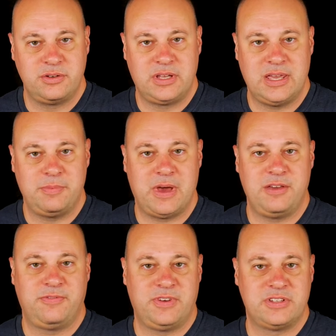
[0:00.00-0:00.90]
to keep
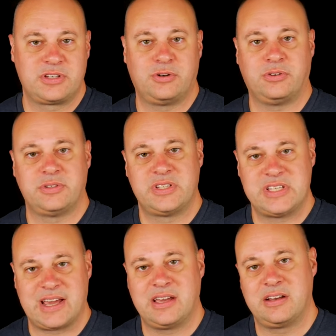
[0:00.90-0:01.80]
a physical
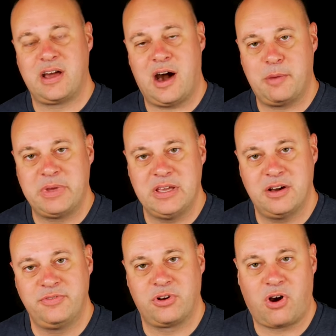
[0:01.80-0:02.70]
second copy
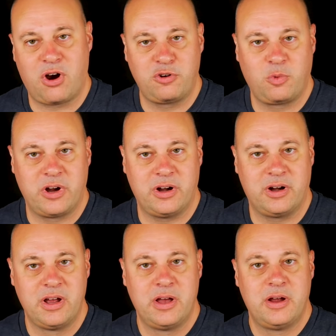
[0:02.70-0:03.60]
of your
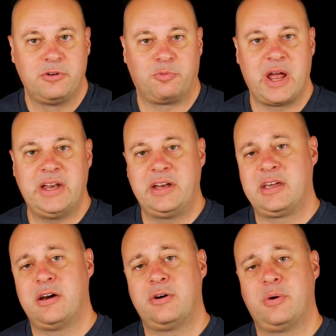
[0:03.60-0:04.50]
hardware ready to
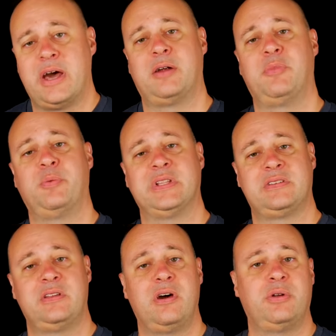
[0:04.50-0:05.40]
go at a
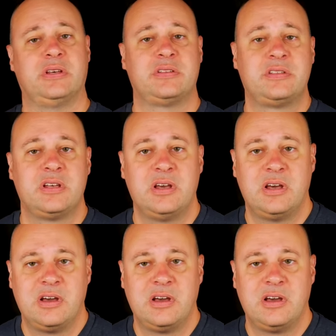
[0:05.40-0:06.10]
moment's notice.